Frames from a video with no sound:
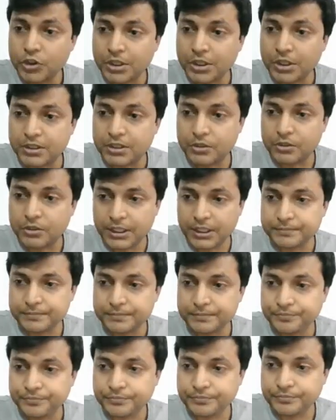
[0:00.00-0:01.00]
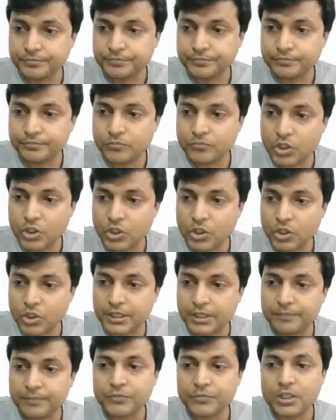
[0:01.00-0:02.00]
third one.
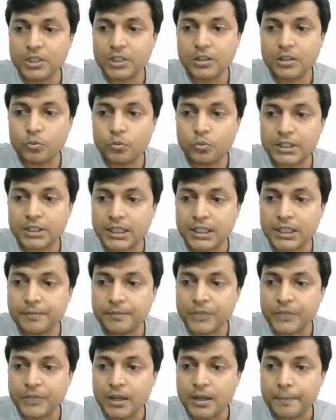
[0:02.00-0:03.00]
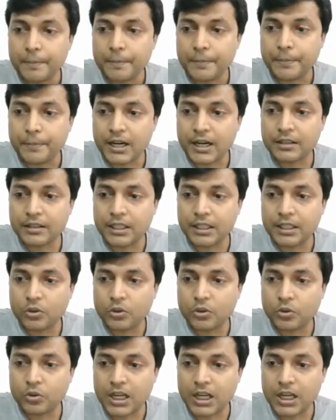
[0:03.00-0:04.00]
Okay, what are
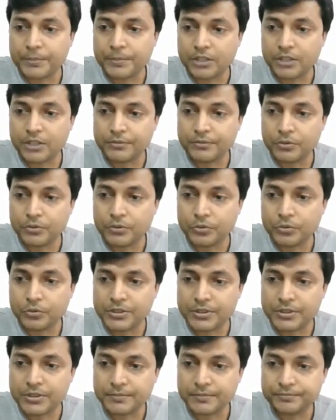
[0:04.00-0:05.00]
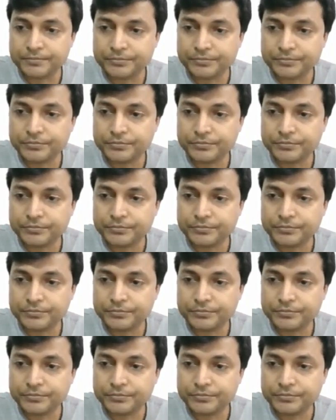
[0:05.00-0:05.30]
parthenocarpic fruits?